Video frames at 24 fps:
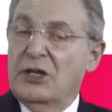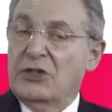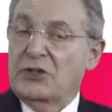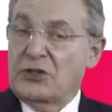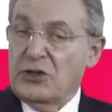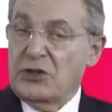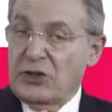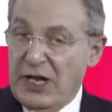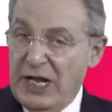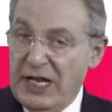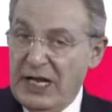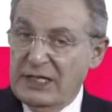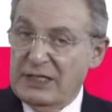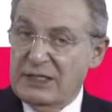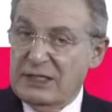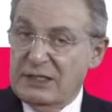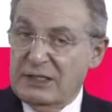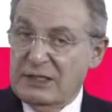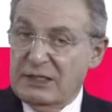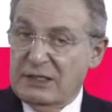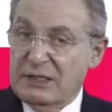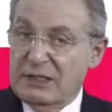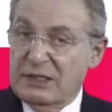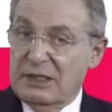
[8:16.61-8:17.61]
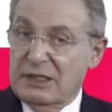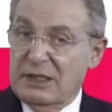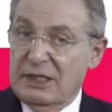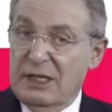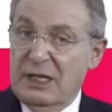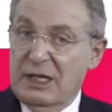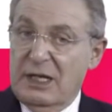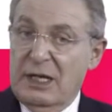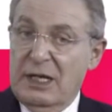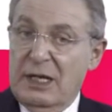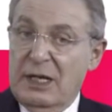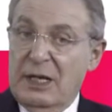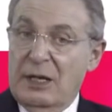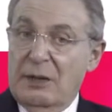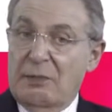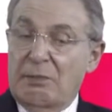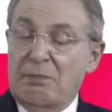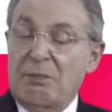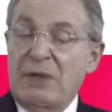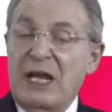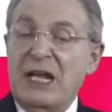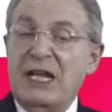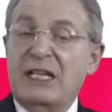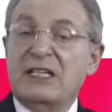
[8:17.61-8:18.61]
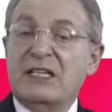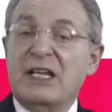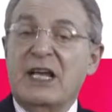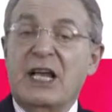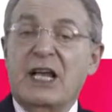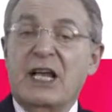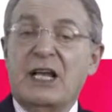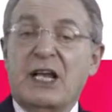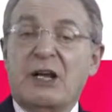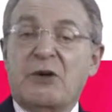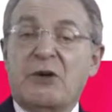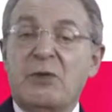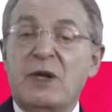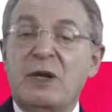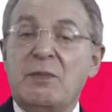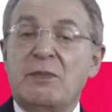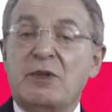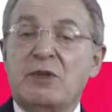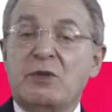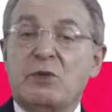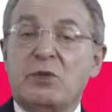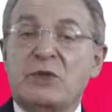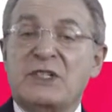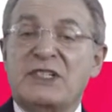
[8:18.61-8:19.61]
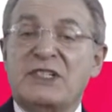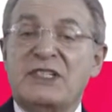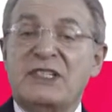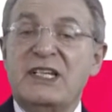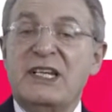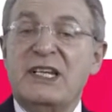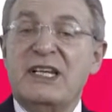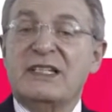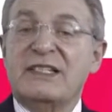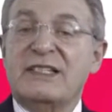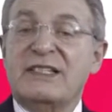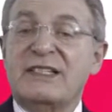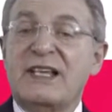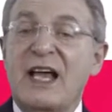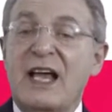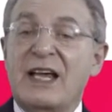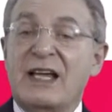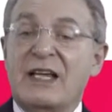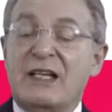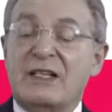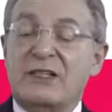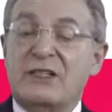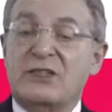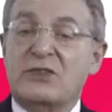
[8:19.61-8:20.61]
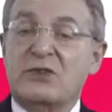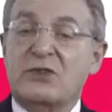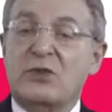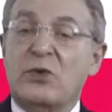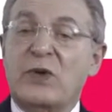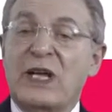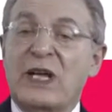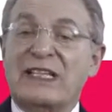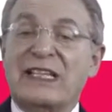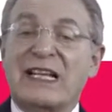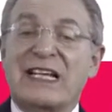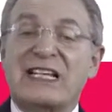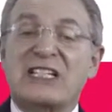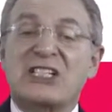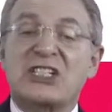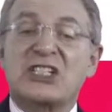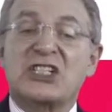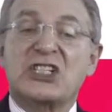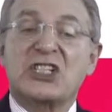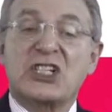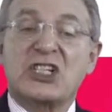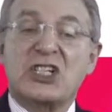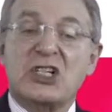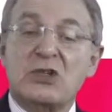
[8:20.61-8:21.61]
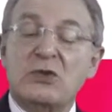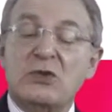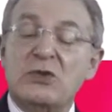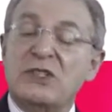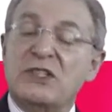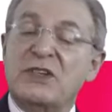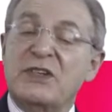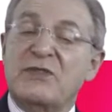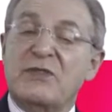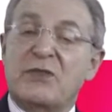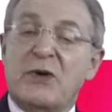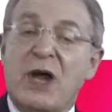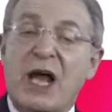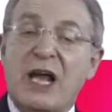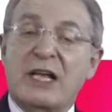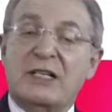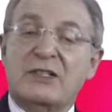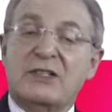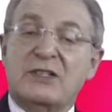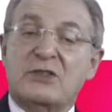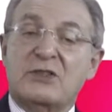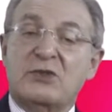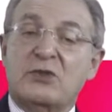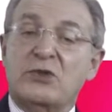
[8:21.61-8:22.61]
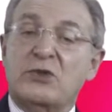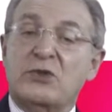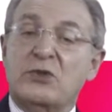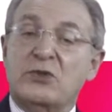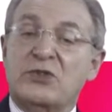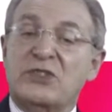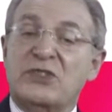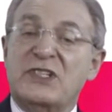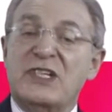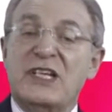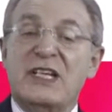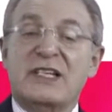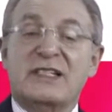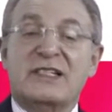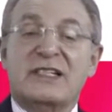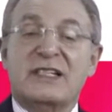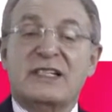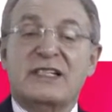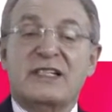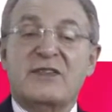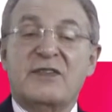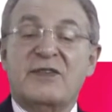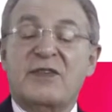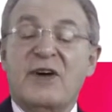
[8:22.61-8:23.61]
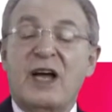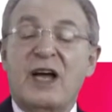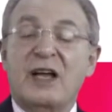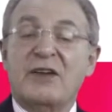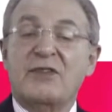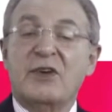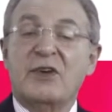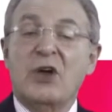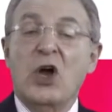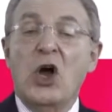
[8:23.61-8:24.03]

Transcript: Jeunesse made an agreement with TS Science to get exclusive rights to use TS65